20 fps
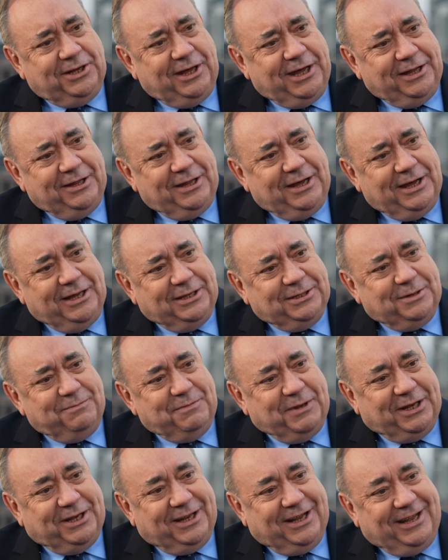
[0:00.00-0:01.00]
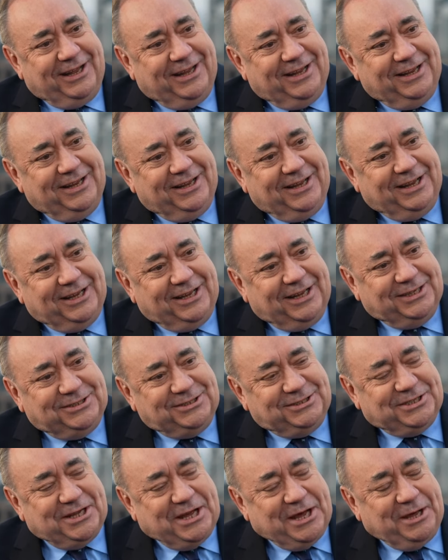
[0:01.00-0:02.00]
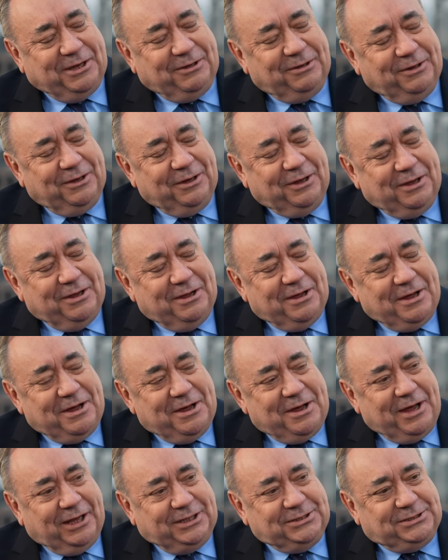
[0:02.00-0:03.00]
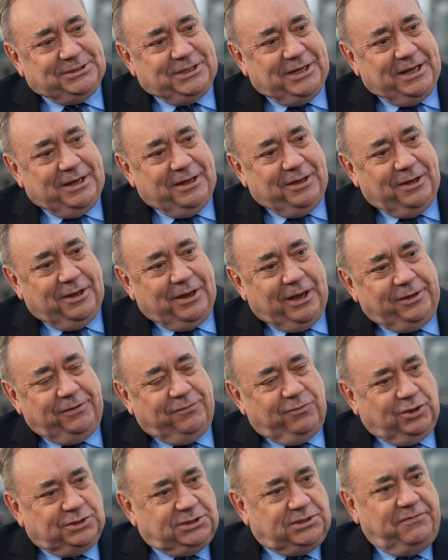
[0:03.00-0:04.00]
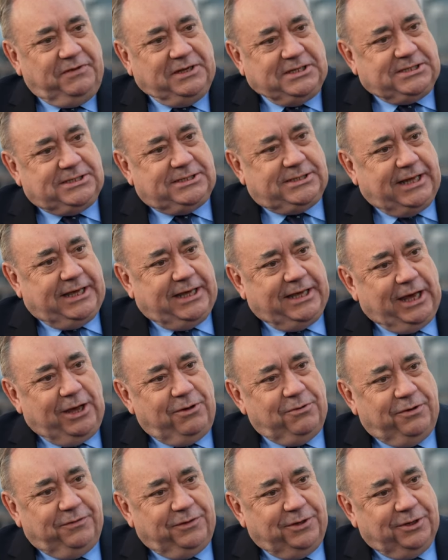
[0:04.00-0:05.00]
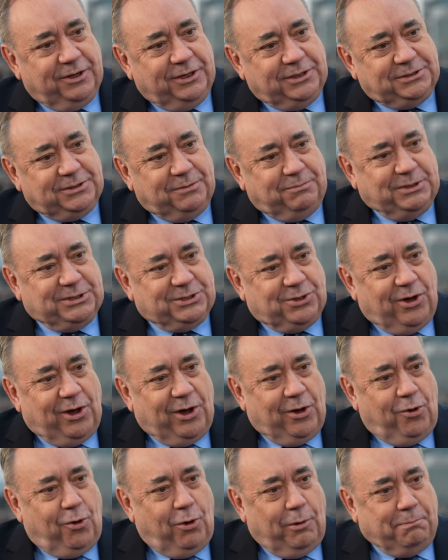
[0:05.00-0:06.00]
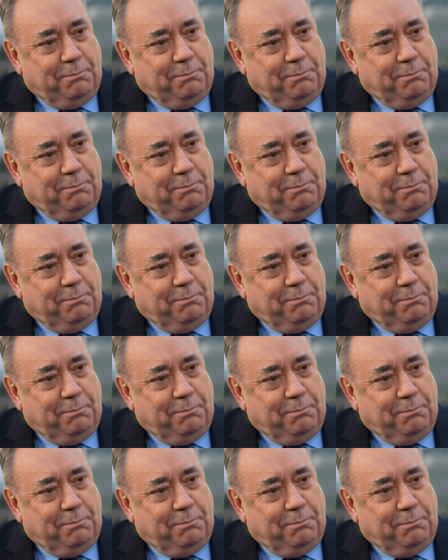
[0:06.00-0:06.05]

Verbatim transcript: like that. I mean, uh, is it's, uh, and you've got something sticking out of you, and somebody's got a hot